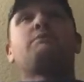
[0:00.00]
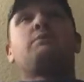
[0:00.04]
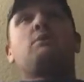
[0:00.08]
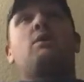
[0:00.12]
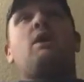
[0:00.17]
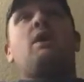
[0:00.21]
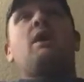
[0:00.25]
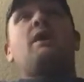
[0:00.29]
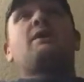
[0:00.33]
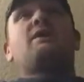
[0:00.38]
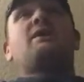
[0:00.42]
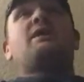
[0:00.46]

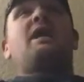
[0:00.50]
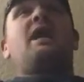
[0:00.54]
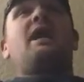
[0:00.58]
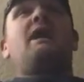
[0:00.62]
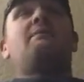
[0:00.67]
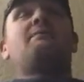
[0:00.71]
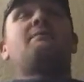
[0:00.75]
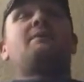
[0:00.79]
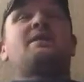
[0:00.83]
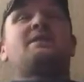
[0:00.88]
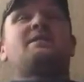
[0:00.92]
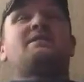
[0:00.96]
Braun
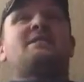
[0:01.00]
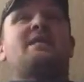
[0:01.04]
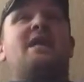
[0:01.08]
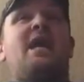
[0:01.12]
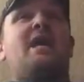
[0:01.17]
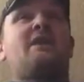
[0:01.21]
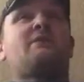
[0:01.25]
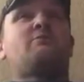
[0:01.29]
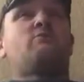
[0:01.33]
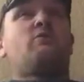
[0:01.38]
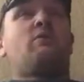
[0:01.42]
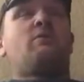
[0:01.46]
came and
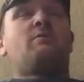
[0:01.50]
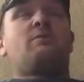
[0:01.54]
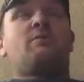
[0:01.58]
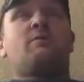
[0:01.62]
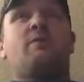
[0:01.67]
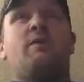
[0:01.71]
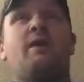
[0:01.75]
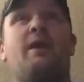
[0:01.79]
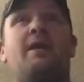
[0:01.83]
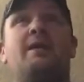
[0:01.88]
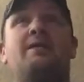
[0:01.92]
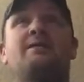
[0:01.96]
attacked
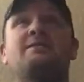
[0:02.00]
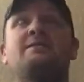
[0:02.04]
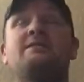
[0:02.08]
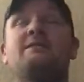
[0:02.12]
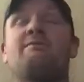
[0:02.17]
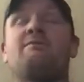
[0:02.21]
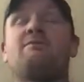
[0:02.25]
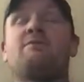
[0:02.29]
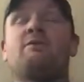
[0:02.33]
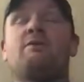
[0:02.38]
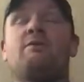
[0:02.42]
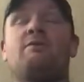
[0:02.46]
Roman Reigns,
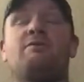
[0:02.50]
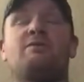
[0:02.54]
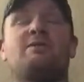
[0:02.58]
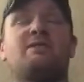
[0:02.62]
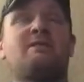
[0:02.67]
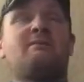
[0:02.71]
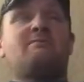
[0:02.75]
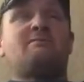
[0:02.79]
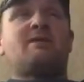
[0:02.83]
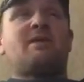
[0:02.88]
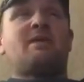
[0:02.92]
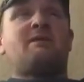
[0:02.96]
even though it
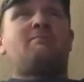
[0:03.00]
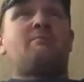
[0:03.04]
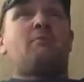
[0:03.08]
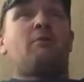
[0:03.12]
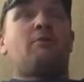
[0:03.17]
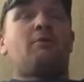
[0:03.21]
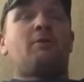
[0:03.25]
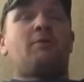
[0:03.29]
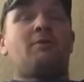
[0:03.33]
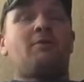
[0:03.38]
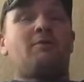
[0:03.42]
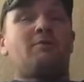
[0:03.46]
seems like
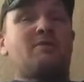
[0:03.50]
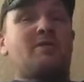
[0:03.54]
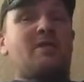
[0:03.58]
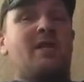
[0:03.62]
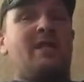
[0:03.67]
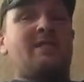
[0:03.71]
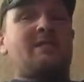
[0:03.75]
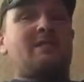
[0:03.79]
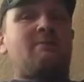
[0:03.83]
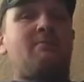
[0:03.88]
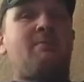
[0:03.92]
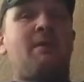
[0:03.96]
both of those
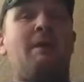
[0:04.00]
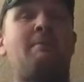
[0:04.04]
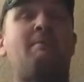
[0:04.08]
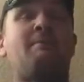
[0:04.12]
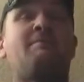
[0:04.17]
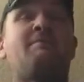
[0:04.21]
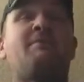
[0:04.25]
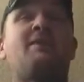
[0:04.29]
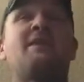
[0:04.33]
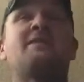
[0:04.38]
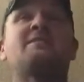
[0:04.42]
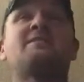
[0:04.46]
guys are
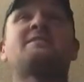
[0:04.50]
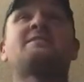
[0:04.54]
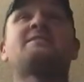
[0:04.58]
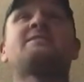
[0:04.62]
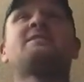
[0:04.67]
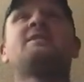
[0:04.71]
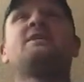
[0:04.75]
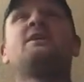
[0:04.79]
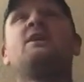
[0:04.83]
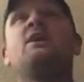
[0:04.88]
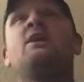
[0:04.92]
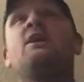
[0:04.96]
baby
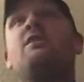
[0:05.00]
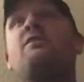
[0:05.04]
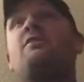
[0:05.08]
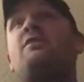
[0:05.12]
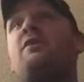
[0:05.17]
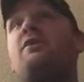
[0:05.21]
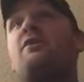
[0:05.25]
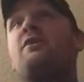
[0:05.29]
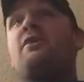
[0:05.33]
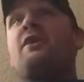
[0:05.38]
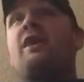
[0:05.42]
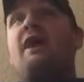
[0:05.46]
faces.
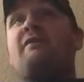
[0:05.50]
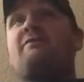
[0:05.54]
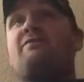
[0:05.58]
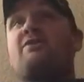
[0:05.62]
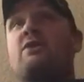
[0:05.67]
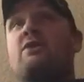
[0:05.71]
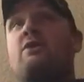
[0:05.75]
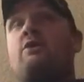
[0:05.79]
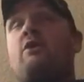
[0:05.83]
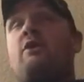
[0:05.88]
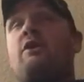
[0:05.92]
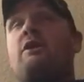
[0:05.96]
They're
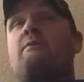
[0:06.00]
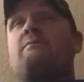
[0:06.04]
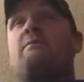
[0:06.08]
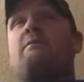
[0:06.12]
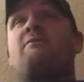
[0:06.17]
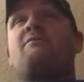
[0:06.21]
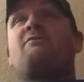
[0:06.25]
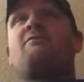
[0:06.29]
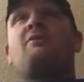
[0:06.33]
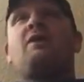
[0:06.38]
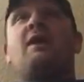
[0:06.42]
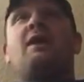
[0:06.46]
never going to
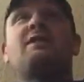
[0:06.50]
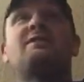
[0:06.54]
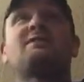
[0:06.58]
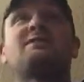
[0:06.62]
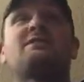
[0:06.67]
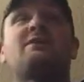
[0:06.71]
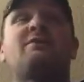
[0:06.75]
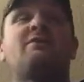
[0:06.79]
be friends.